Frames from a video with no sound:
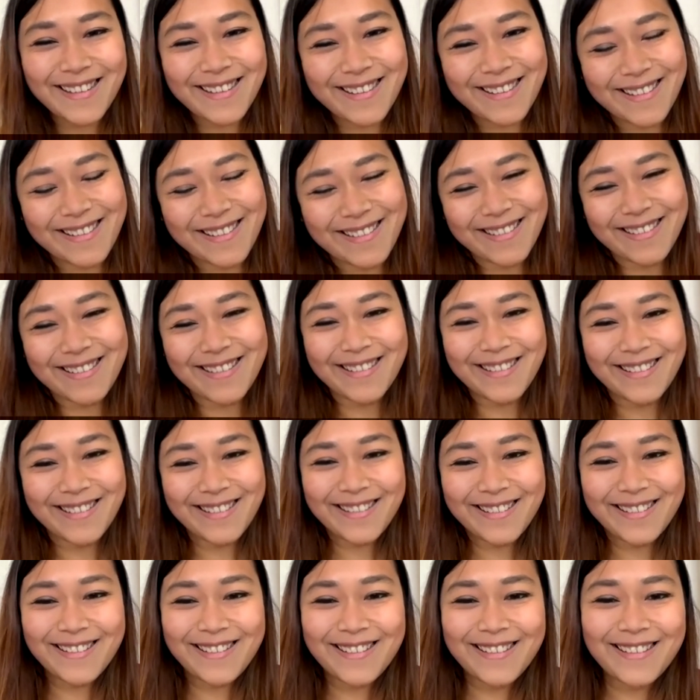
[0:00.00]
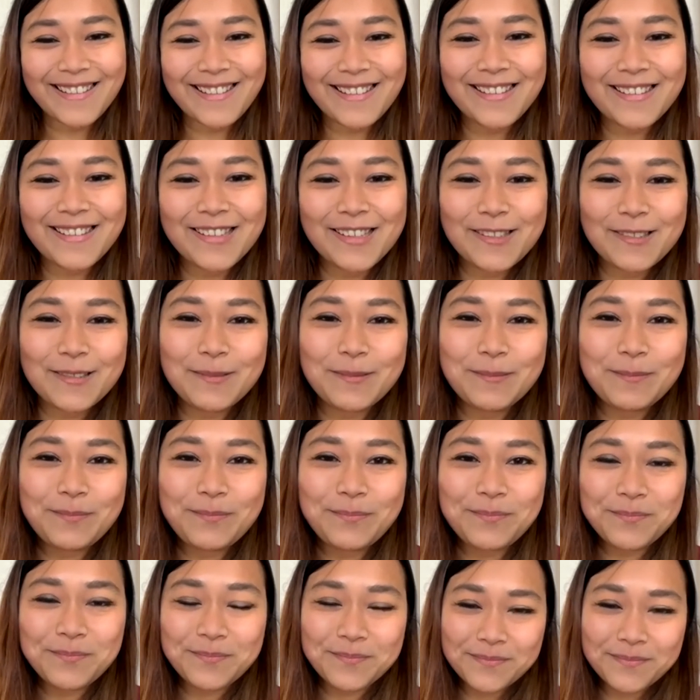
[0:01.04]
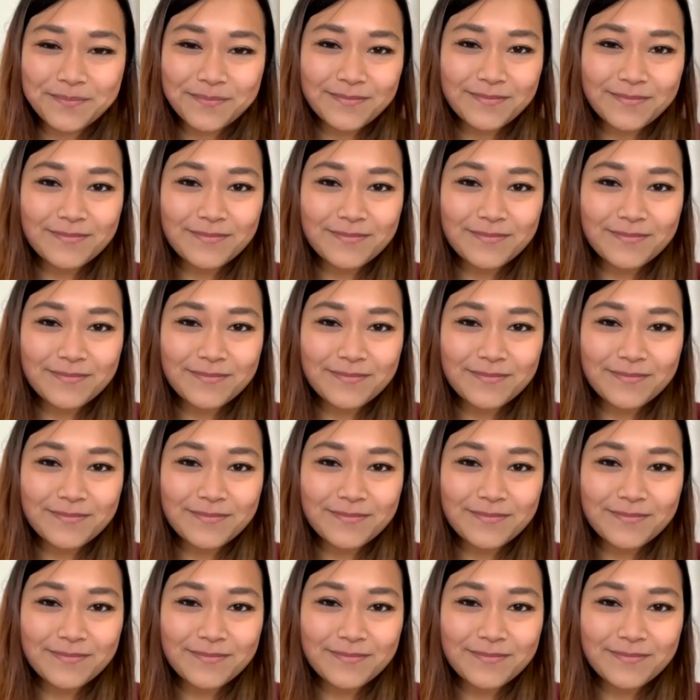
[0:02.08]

No words are spoken by the person on screen.